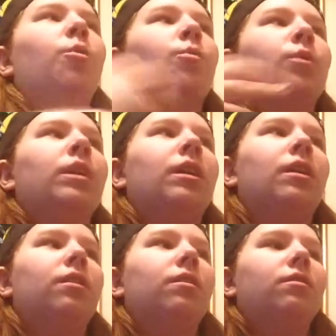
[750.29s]
one
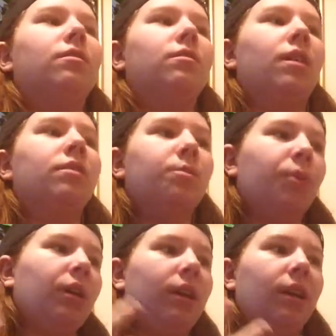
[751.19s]
really does
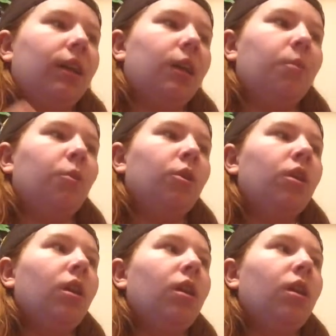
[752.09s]
spring cleaning anymore.